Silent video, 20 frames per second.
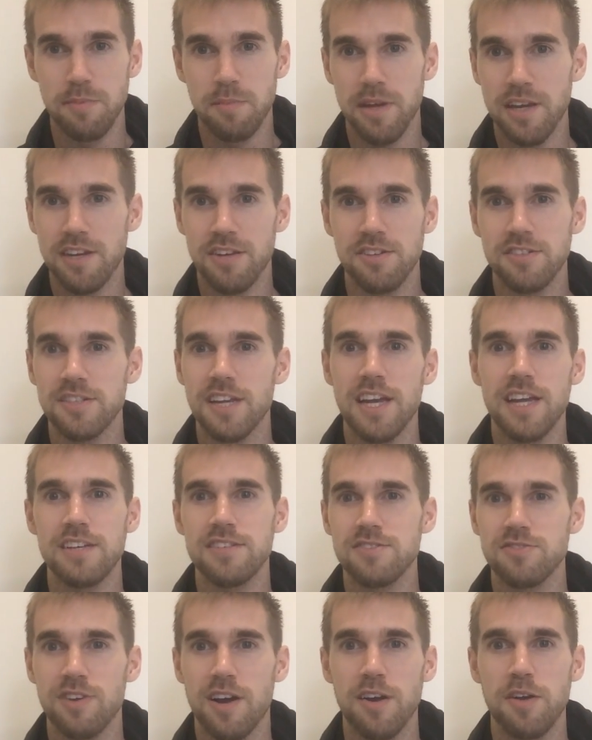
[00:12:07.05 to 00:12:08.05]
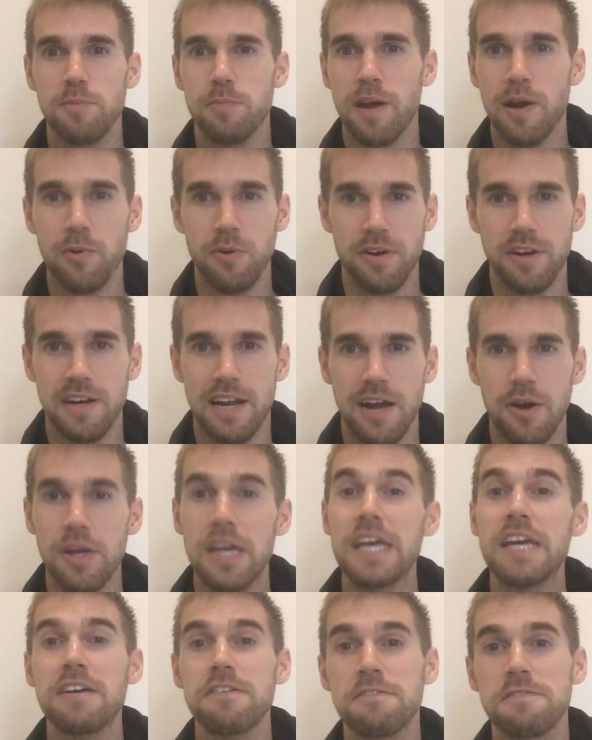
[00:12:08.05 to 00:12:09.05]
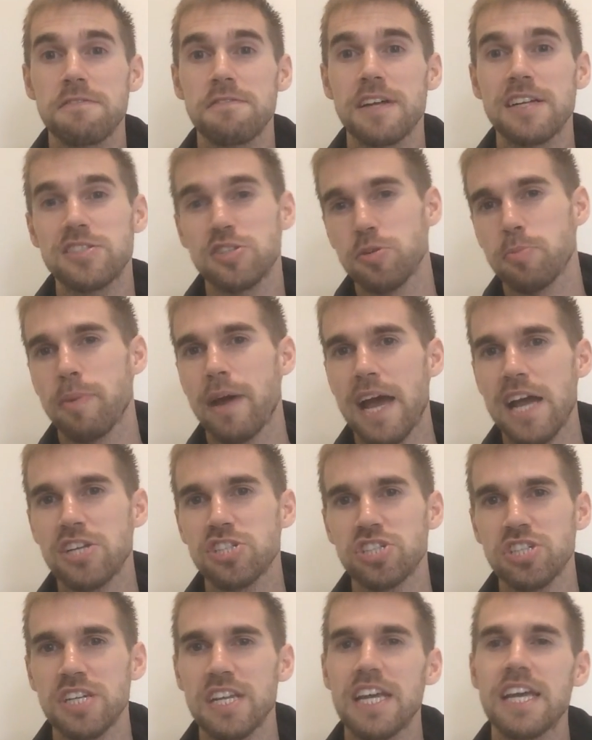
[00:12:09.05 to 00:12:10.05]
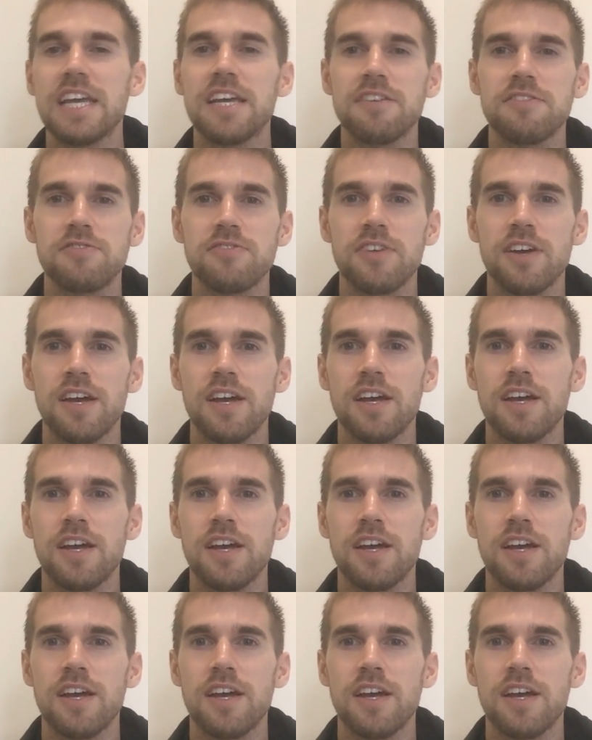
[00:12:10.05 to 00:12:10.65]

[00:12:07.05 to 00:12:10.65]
Make your day surrounded by working out, if that's your passion, if